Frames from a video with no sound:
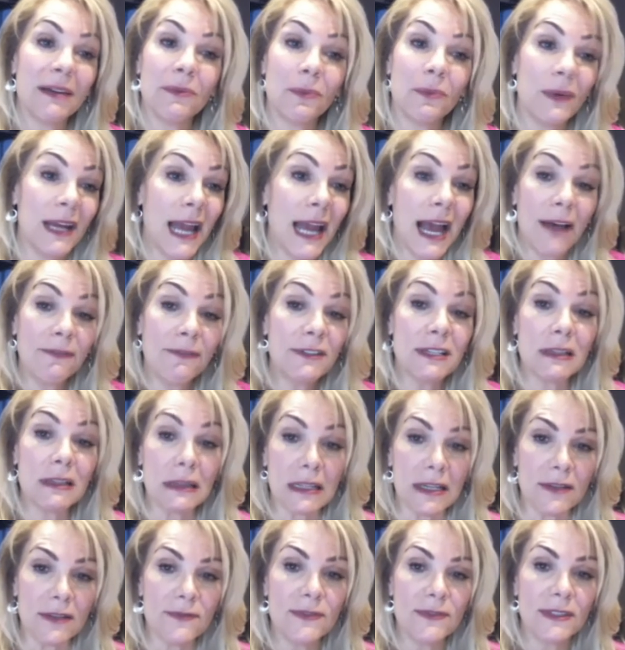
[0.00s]
We have right. to
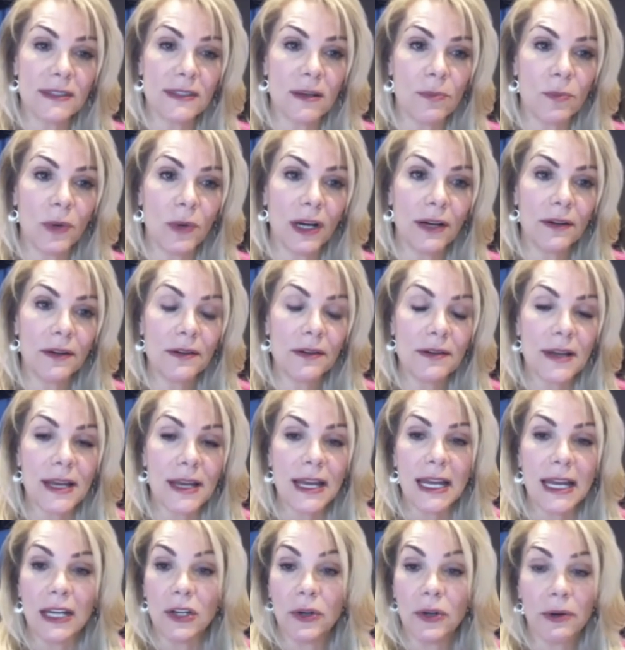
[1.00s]
live somewhere.
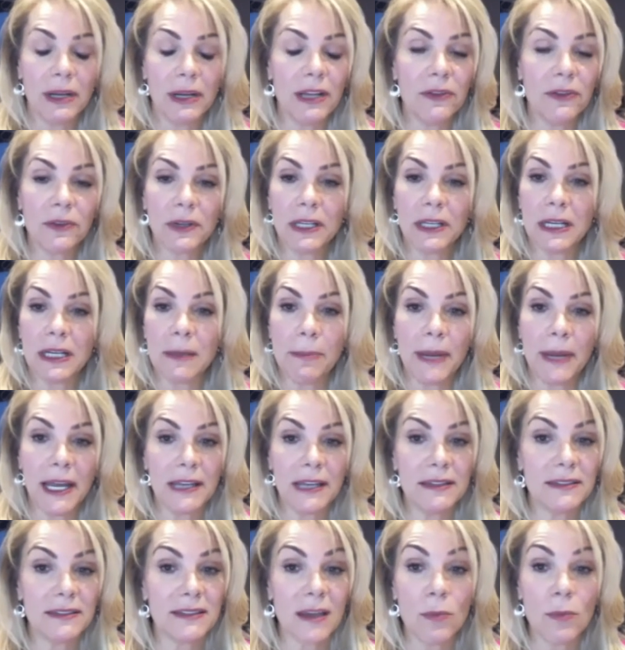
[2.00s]
You're either going to
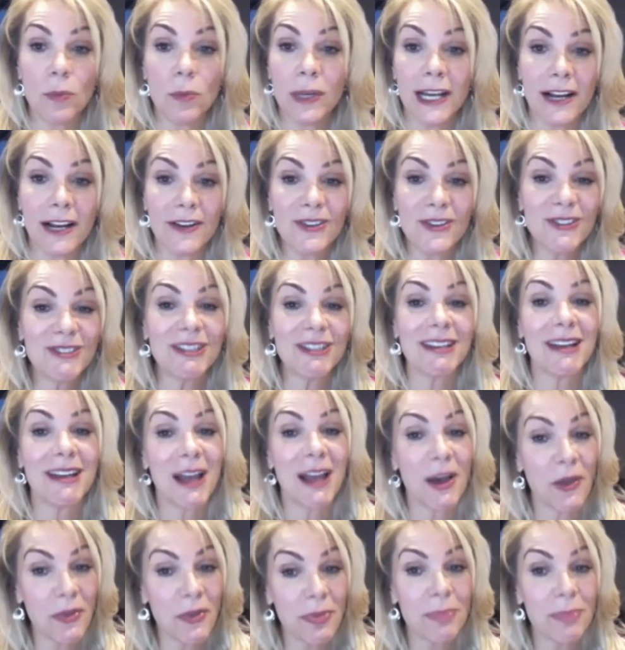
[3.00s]
pay someone else and
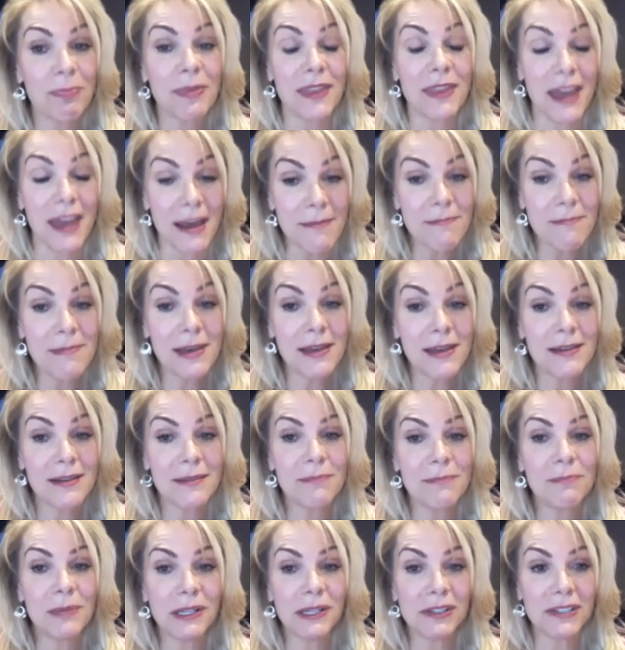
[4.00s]
help them
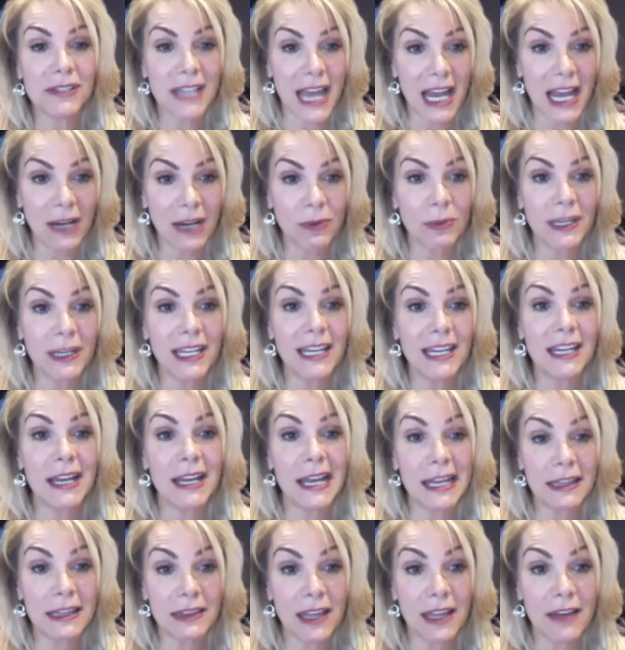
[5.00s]
build equity
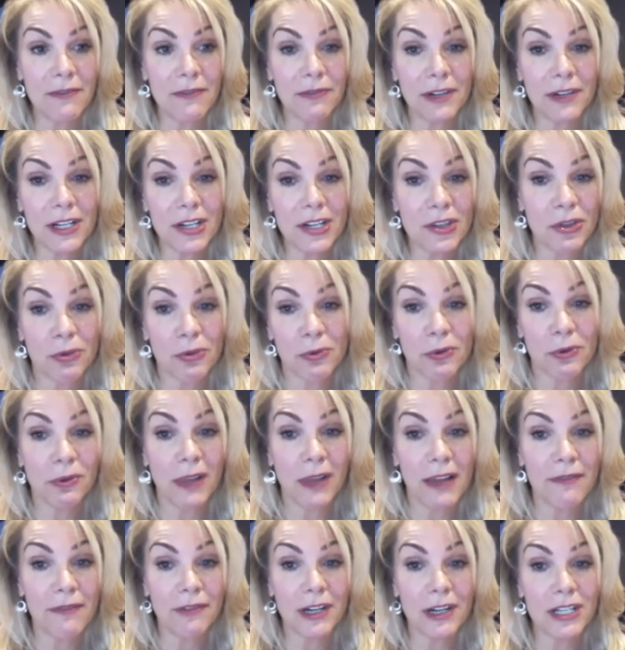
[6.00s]
and leverage through
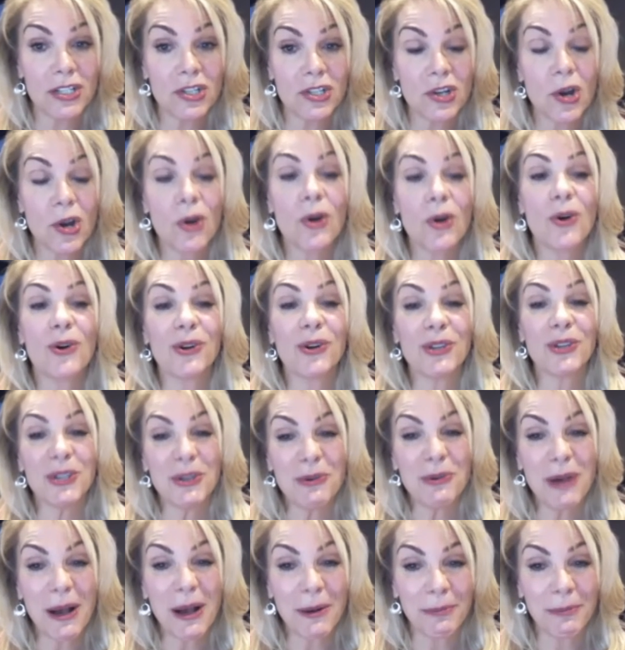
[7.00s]
leverage, or
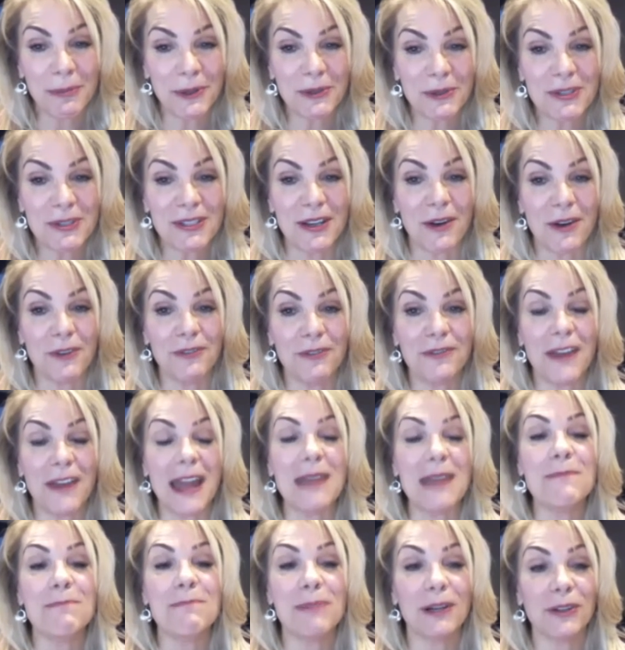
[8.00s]
you help yourself
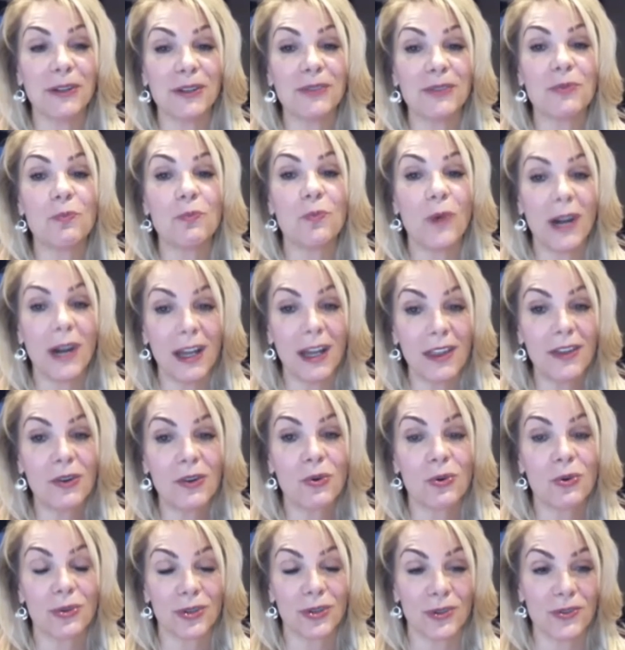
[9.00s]
and build one of the
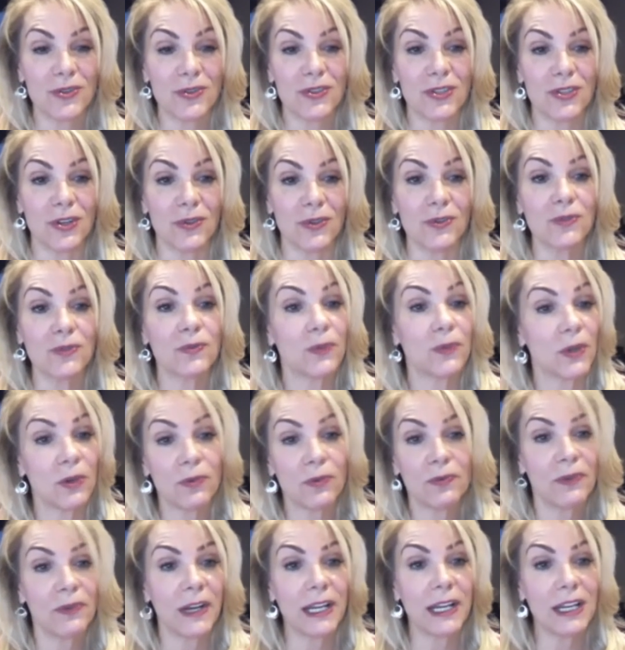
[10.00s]
cornerstones for
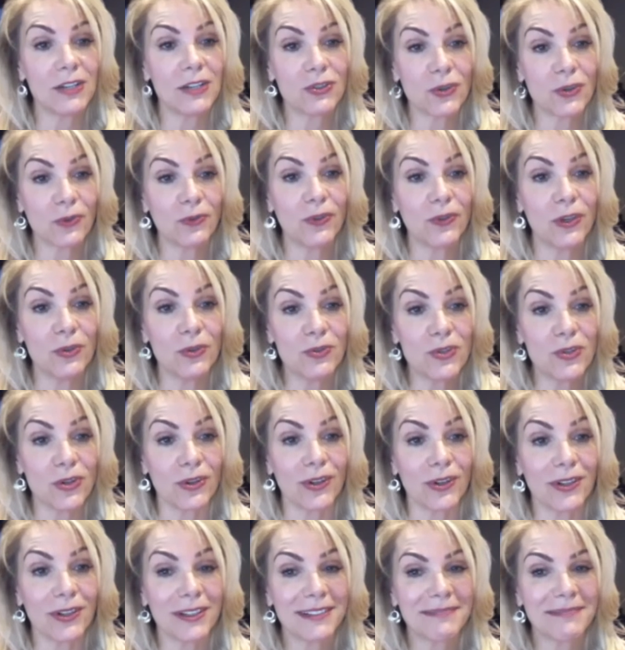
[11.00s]
your financial
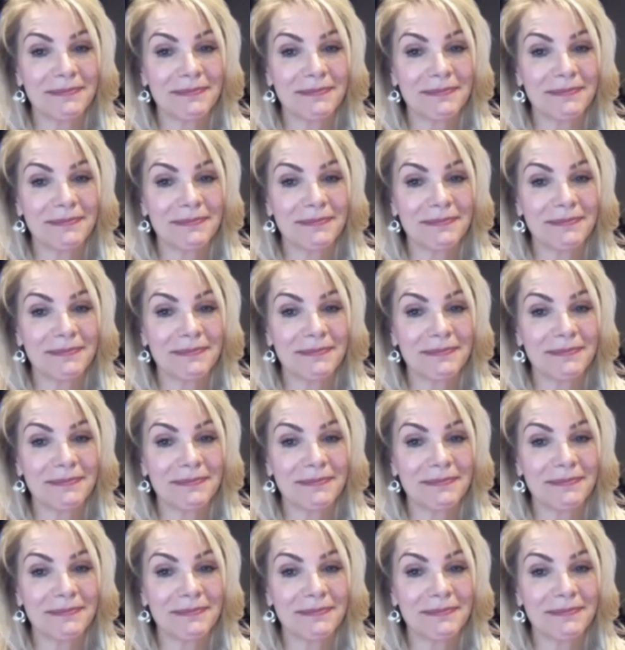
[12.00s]
future.